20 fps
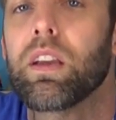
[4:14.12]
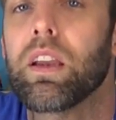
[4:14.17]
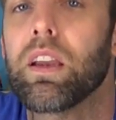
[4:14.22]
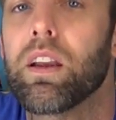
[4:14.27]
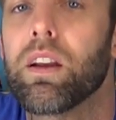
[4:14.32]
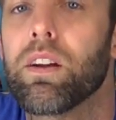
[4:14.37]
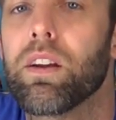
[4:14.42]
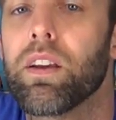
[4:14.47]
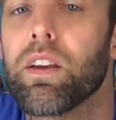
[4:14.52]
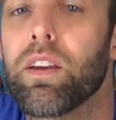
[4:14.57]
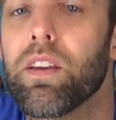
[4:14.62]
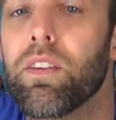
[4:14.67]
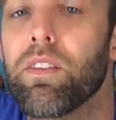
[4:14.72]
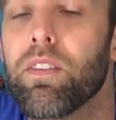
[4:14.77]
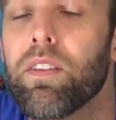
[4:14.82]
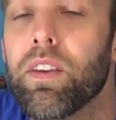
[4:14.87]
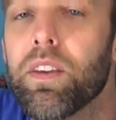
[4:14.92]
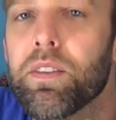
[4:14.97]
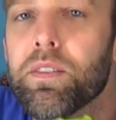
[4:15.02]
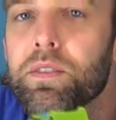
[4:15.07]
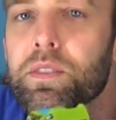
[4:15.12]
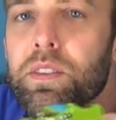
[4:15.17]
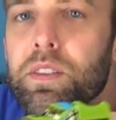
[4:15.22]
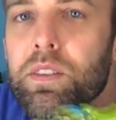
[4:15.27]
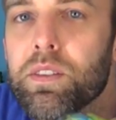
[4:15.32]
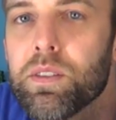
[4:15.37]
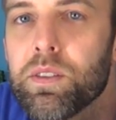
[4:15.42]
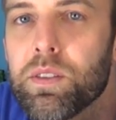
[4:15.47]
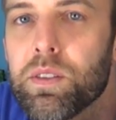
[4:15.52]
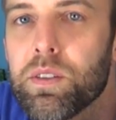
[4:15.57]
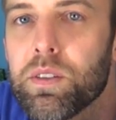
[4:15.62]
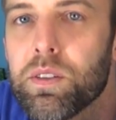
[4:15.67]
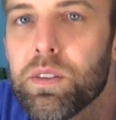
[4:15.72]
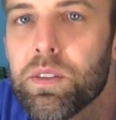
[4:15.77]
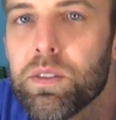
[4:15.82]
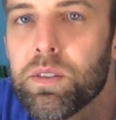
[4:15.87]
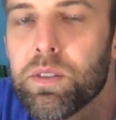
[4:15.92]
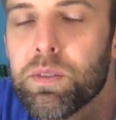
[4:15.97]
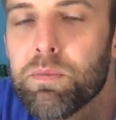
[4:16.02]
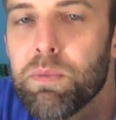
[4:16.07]
Here is his
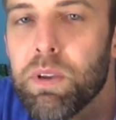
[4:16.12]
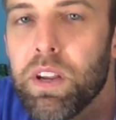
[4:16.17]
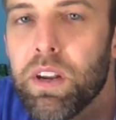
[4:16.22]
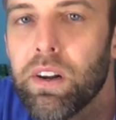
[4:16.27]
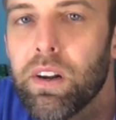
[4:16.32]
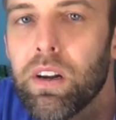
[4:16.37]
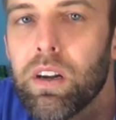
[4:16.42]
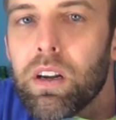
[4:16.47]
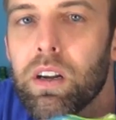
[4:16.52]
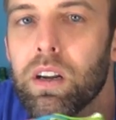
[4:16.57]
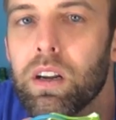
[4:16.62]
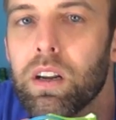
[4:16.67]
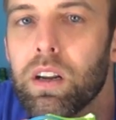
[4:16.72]
speeder.